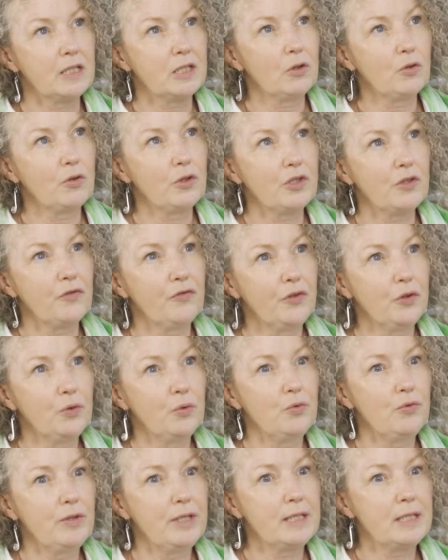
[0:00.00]
So there's a
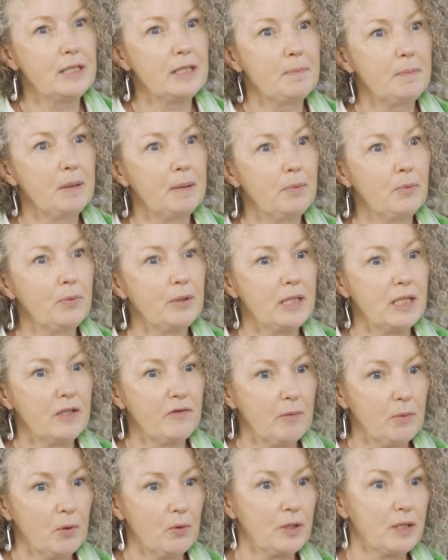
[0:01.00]
few reasons. People with
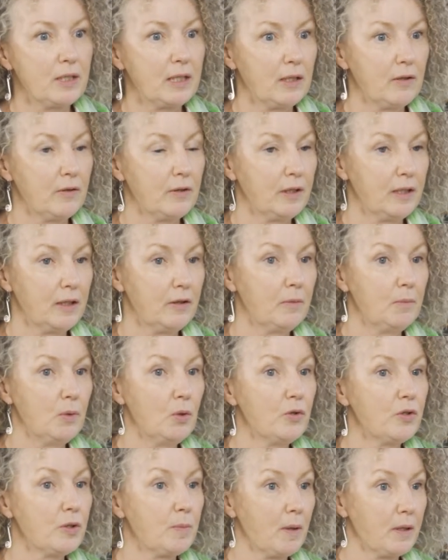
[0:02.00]
cystic fibrosis, their immune
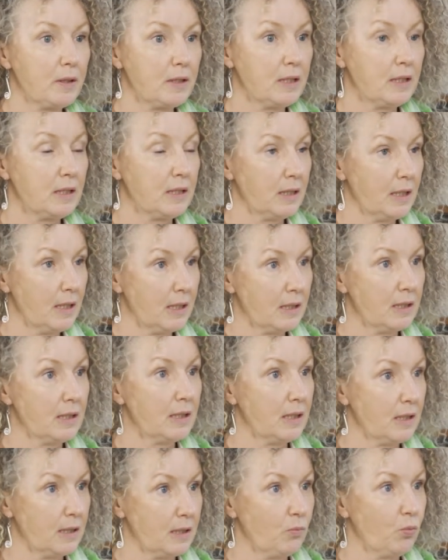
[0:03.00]
response
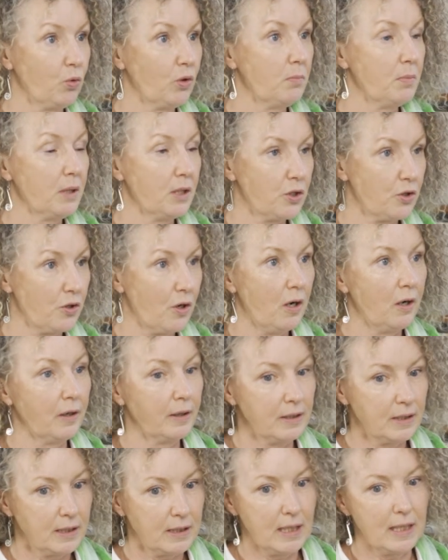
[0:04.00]
wouldn't be as strong
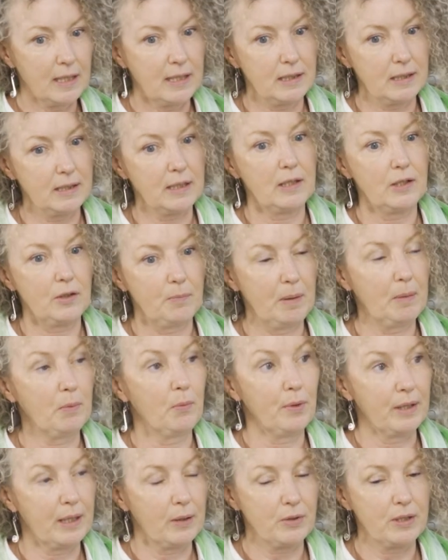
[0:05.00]
as people
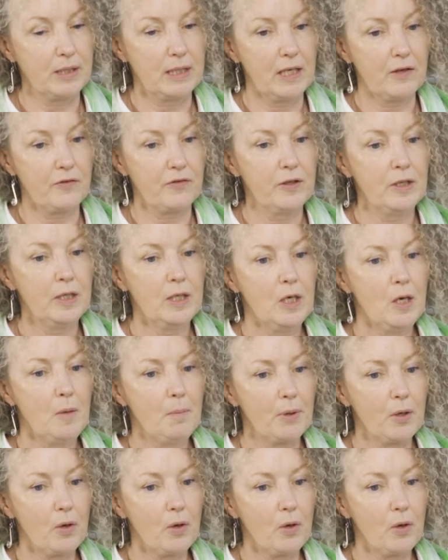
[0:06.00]
without CF. But